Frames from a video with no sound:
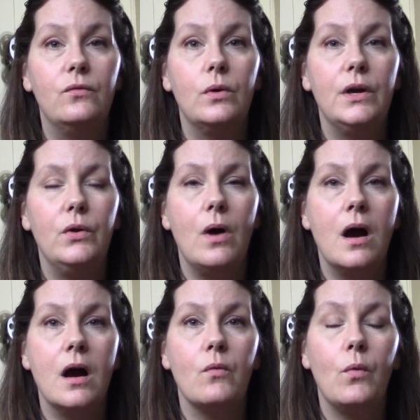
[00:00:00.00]
where you
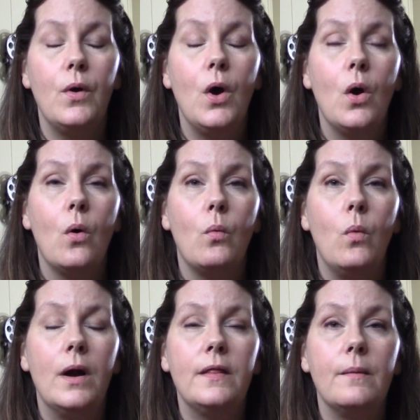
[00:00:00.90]
are.
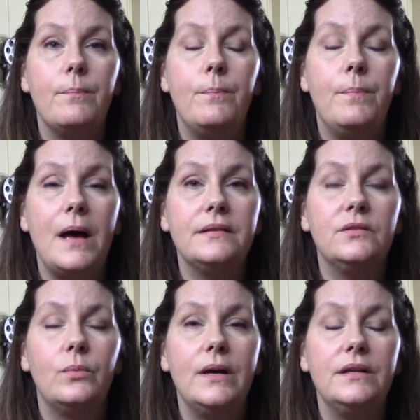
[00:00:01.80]
One of the
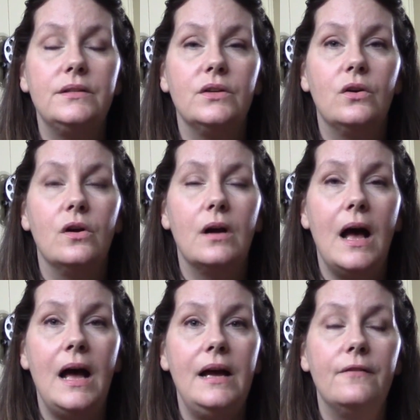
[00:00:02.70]
best ways to cook
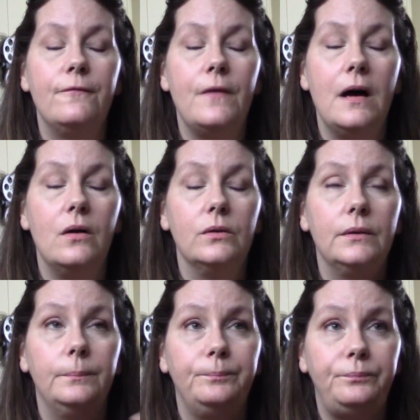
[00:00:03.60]
I have
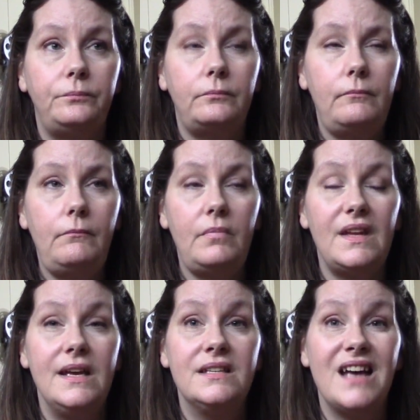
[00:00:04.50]
found
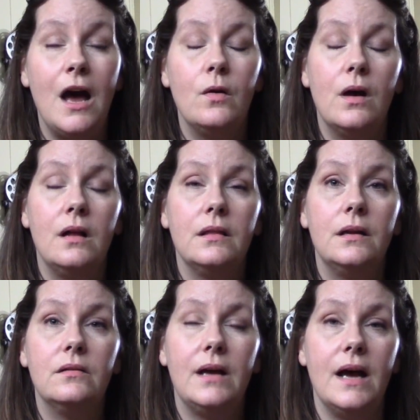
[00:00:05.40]
is on a
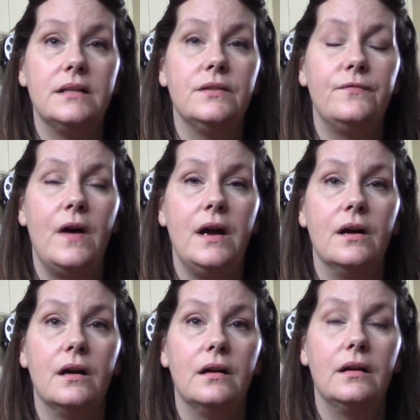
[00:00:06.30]
little
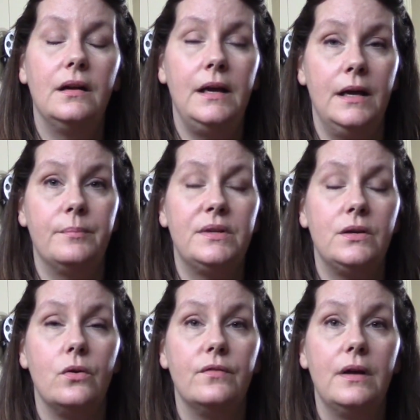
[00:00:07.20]
gasifier camp
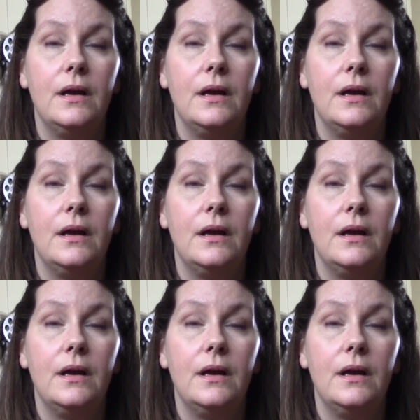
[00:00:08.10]
stove.